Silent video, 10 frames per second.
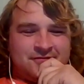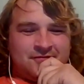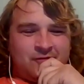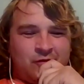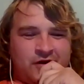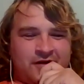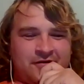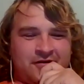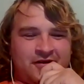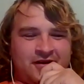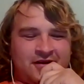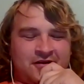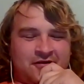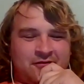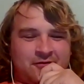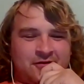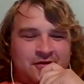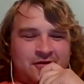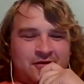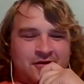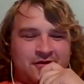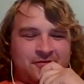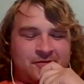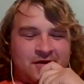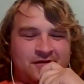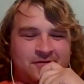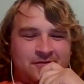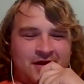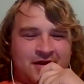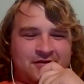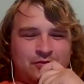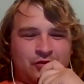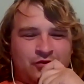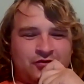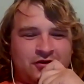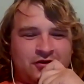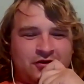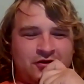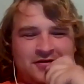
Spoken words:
whatever they get you for, all the custom lights and bullshit.